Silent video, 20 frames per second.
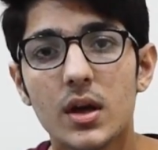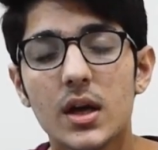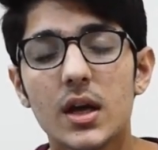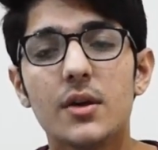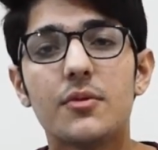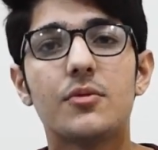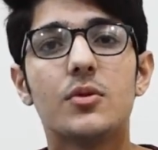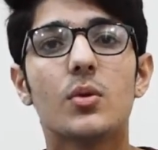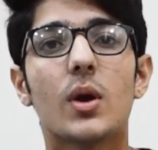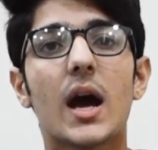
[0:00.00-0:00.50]

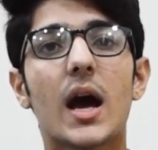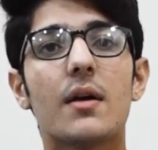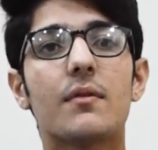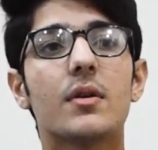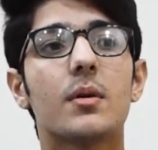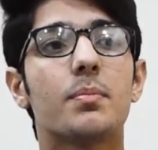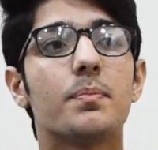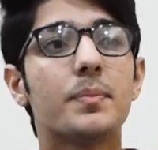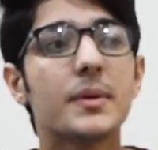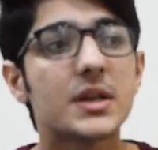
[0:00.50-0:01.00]
if you have
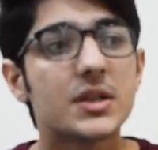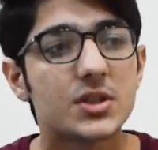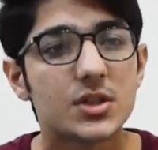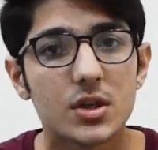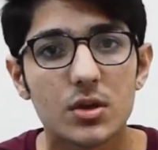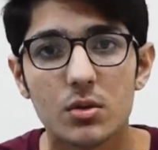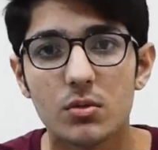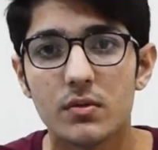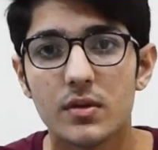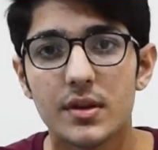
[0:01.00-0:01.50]
a
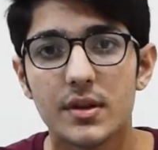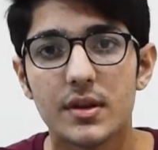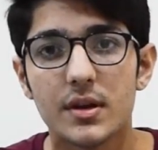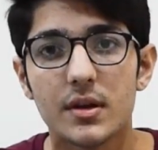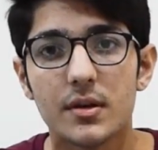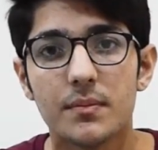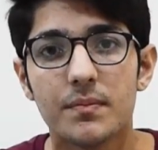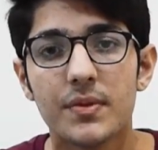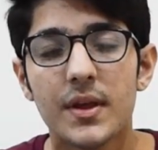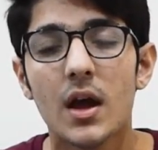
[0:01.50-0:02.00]
picture over there.